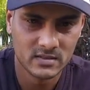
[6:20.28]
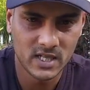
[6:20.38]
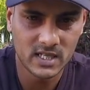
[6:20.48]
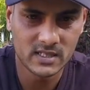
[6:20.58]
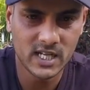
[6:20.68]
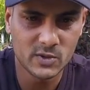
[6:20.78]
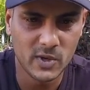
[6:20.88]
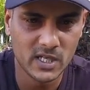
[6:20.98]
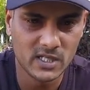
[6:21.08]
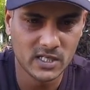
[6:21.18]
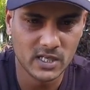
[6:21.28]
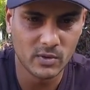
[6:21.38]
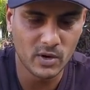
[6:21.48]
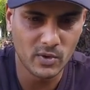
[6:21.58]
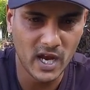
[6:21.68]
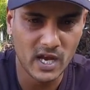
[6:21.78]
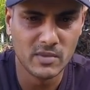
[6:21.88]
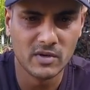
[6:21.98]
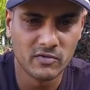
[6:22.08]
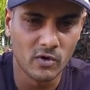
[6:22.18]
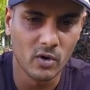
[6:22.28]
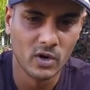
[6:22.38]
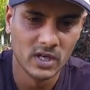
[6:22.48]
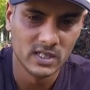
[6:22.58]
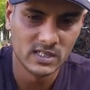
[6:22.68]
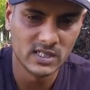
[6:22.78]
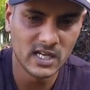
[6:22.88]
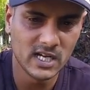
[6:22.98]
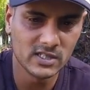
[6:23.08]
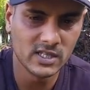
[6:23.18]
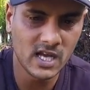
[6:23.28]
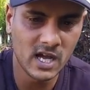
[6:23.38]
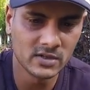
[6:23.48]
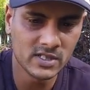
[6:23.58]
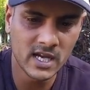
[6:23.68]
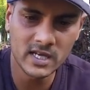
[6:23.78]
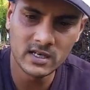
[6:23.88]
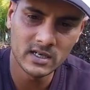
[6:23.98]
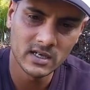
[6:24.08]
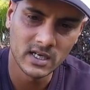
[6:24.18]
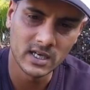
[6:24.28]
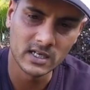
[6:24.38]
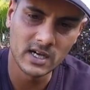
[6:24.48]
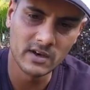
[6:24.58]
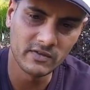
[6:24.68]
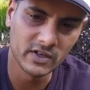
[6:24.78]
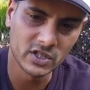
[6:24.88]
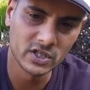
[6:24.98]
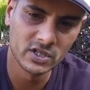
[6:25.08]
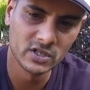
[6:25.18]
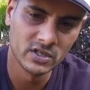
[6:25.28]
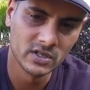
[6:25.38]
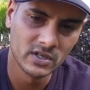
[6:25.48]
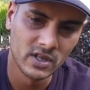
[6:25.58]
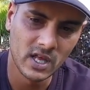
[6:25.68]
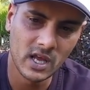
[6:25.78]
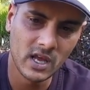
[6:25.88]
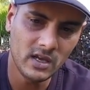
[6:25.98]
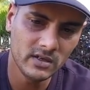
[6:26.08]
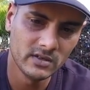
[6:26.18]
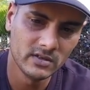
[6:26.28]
So that's basically what we're aiming for. Sea lice on the outside and crayfish there